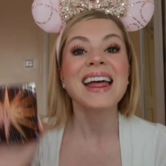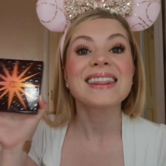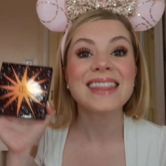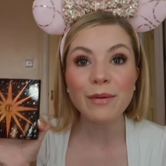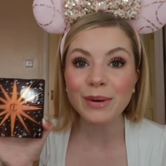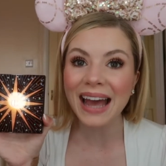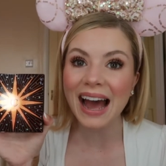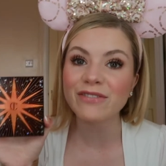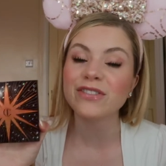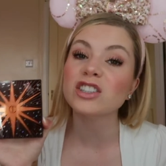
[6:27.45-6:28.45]
Then we
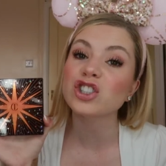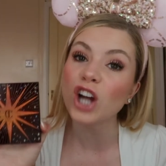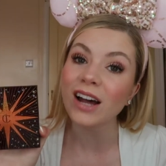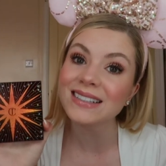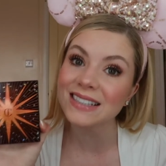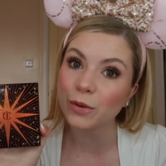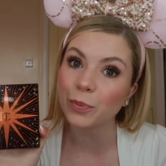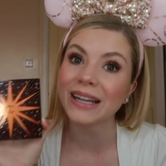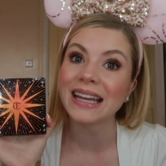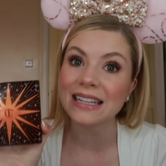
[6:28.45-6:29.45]
have the Charlotte
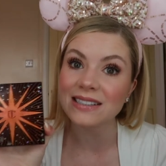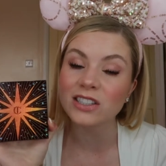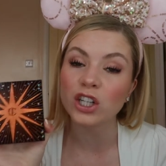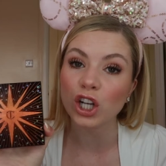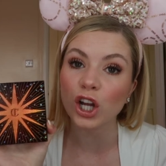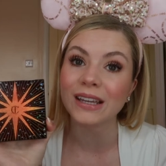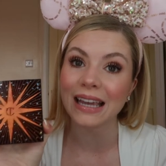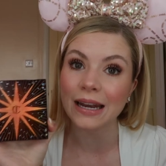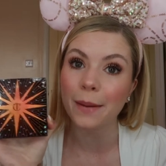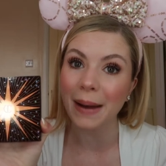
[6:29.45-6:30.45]
Tilbury Instant Look
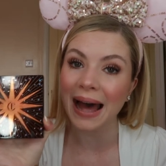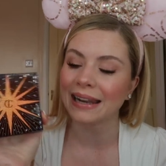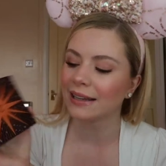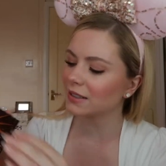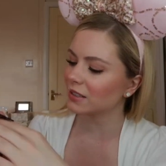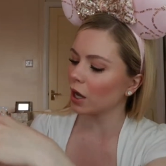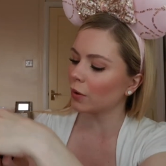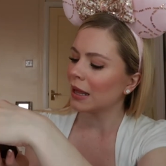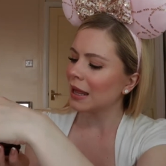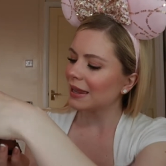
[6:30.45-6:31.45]
in a Palette.
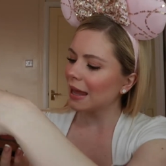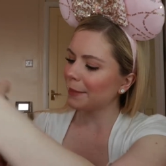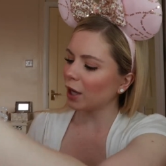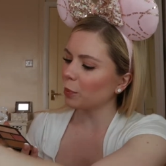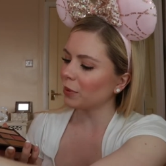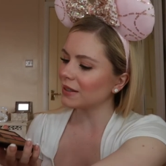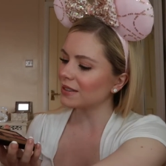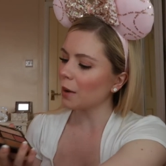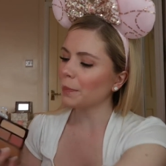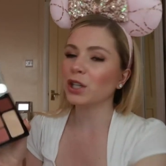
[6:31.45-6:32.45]
So let me open this
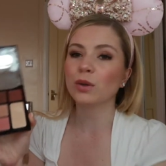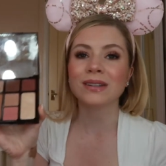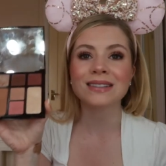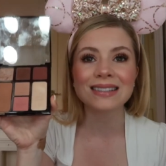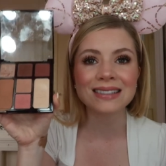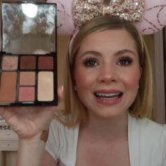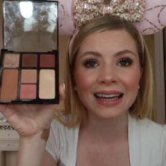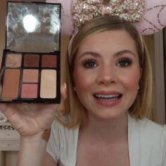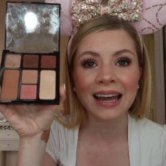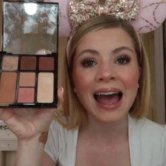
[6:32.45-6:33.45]
up and you can
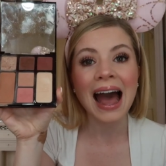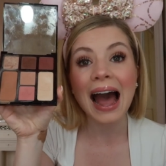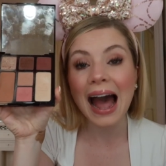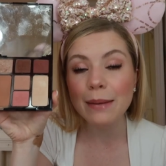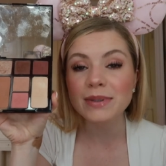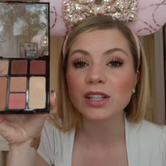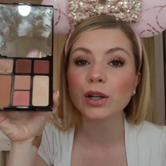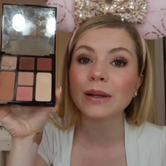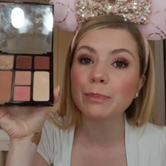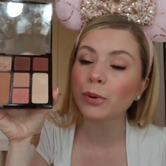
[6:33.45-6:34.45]
see,
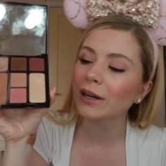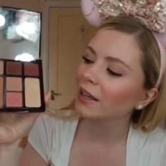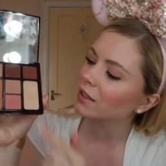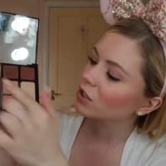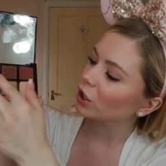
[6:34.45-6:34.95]
absolutely brilliant.